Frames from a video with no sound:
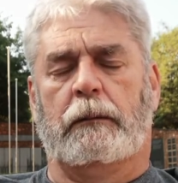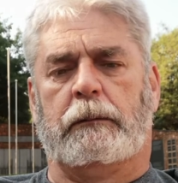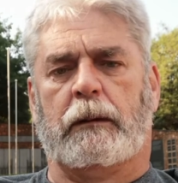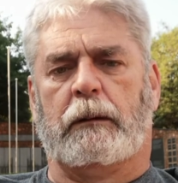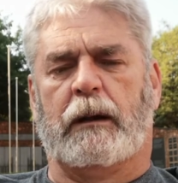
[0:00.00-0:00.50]

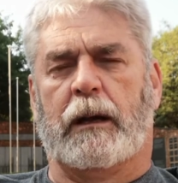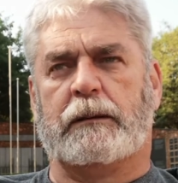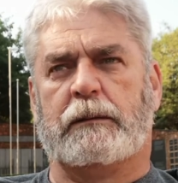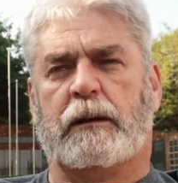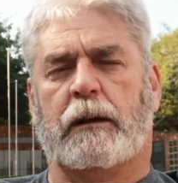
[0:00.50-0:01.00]
So I
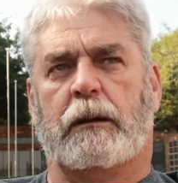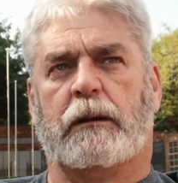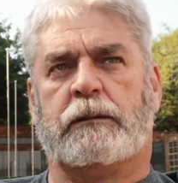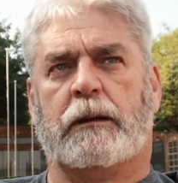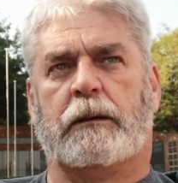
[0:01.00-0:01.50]
just want to
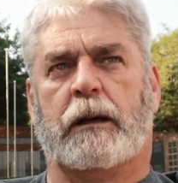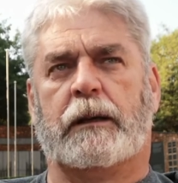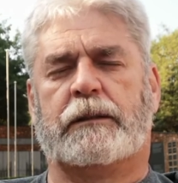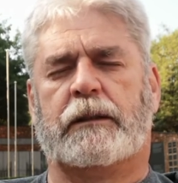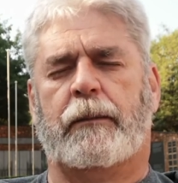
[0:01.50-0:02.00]
ask you
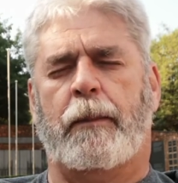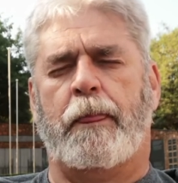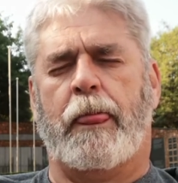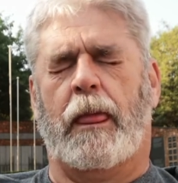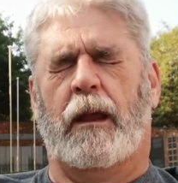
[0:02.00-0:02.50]
guys
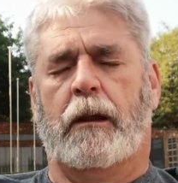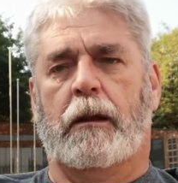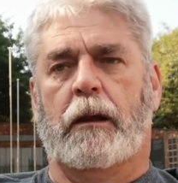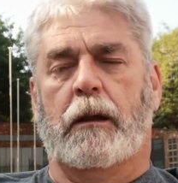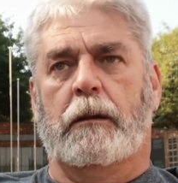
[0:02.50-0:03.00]

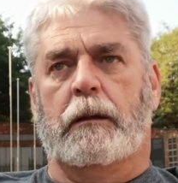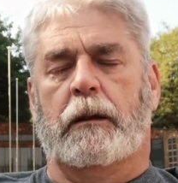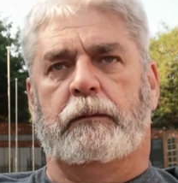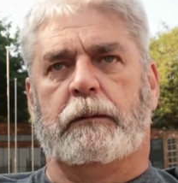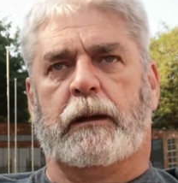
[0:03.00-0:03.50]

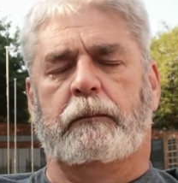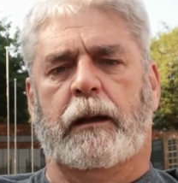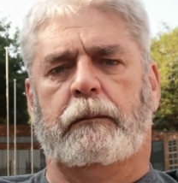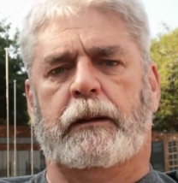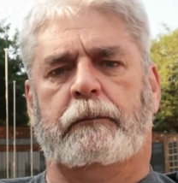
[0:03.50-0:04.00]
if you can
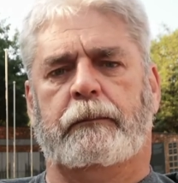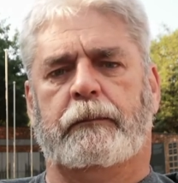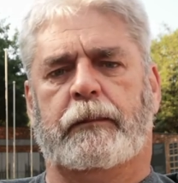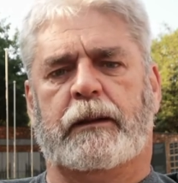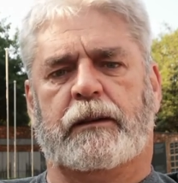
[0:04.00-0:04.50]
maybe
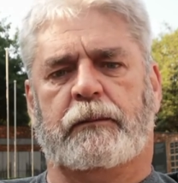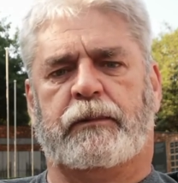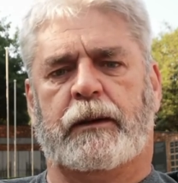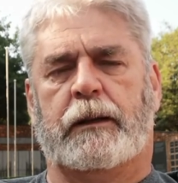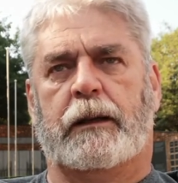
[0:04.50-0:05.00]
be so
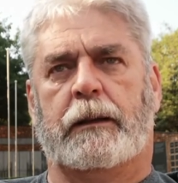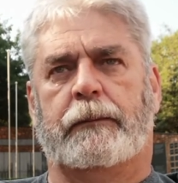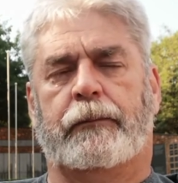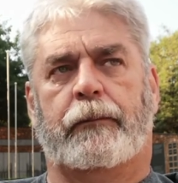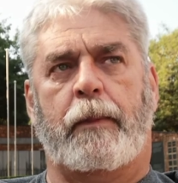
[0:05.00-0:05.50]
friendly
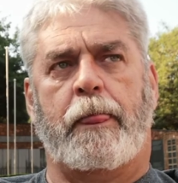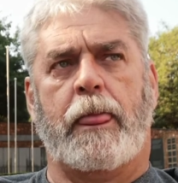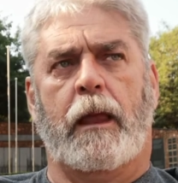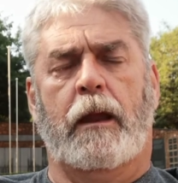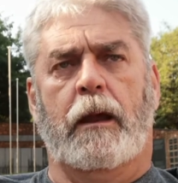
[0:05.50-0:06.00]

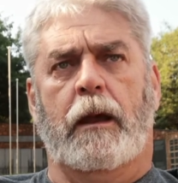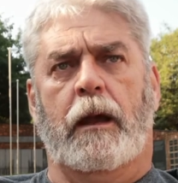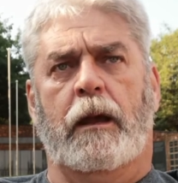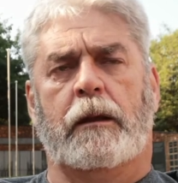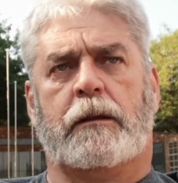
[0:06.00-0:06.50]

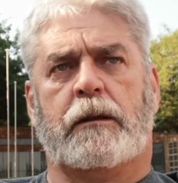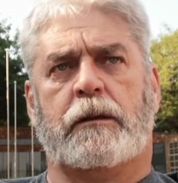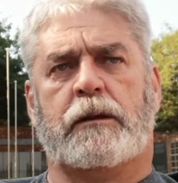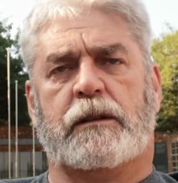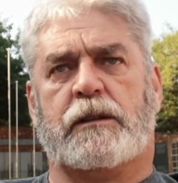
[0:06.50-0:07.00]
and
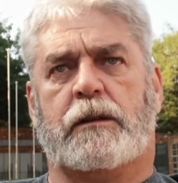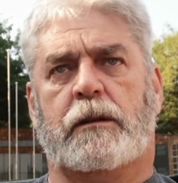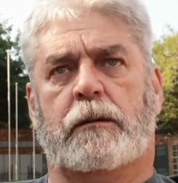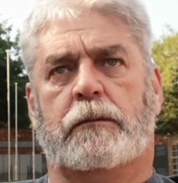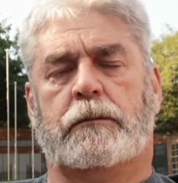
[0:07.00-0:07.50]
just
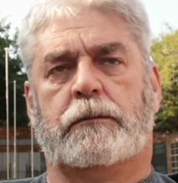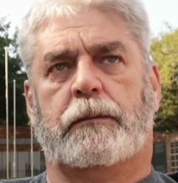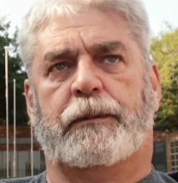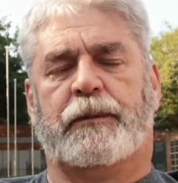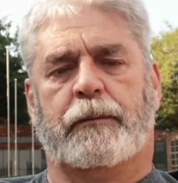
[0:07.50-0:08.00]

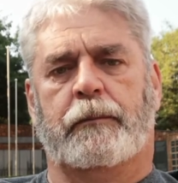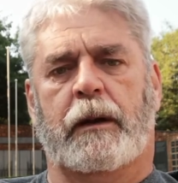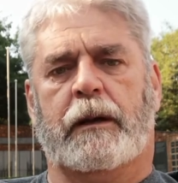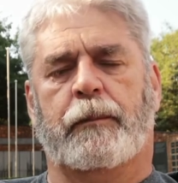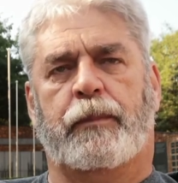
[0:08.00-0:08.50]

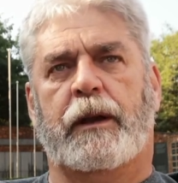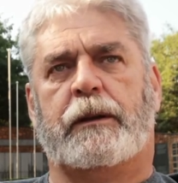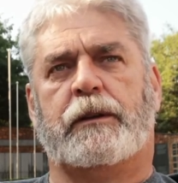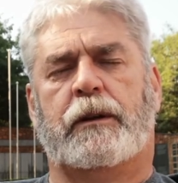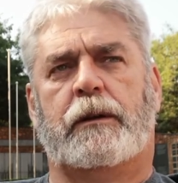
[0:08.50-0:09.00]
make a
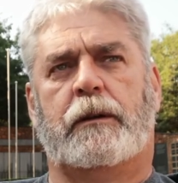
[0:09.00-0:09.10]
pledge